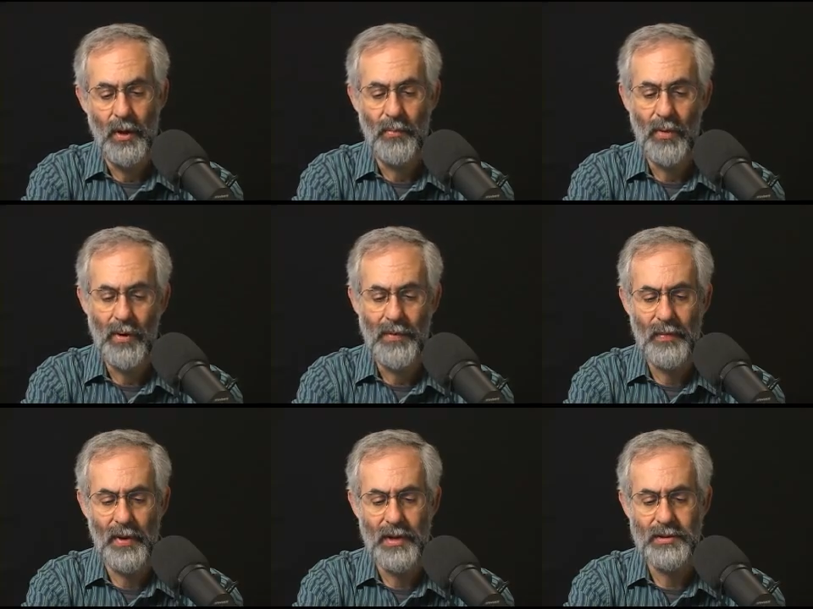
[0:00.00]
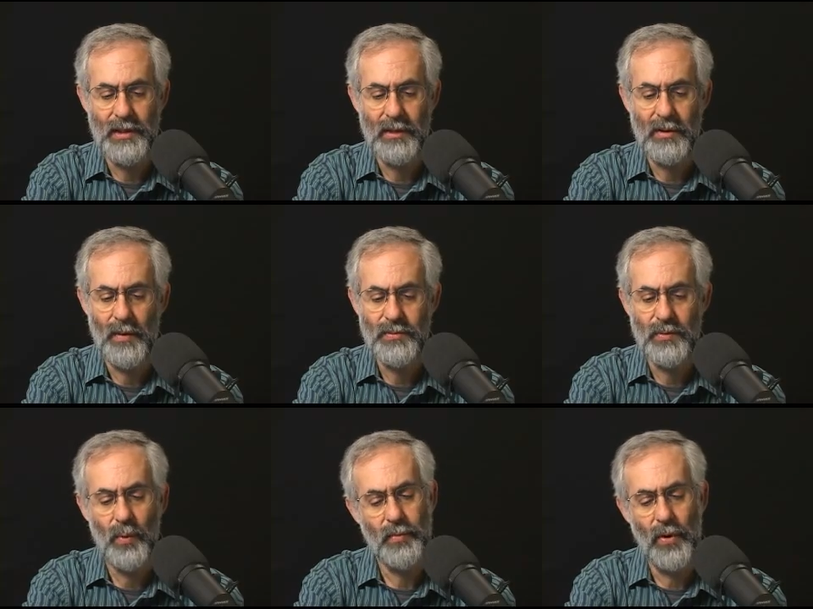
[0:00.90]
Part of that mindset comes
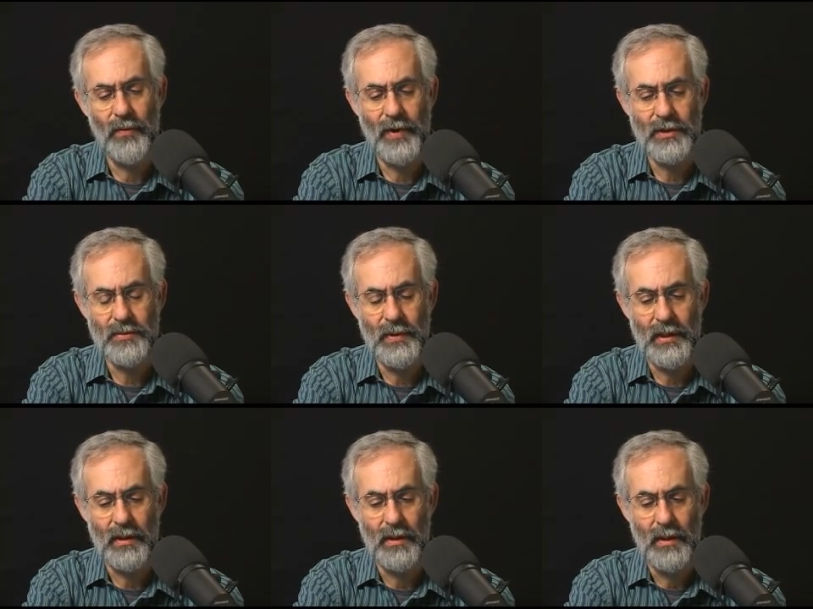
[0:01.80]
from what motivates me.